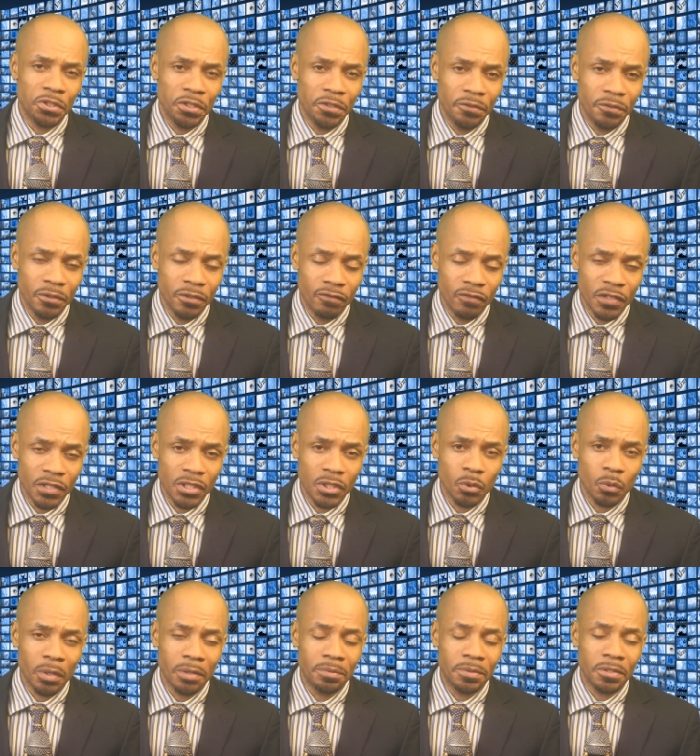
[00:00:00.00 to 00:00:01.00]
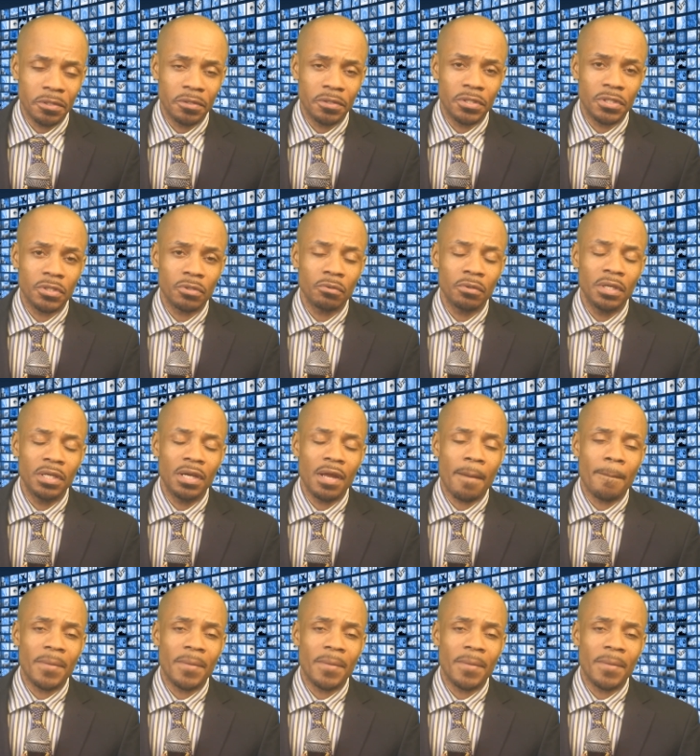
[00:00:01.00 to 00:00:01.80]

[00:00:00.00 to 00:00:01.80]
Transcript: All you do is visit the website on the screen,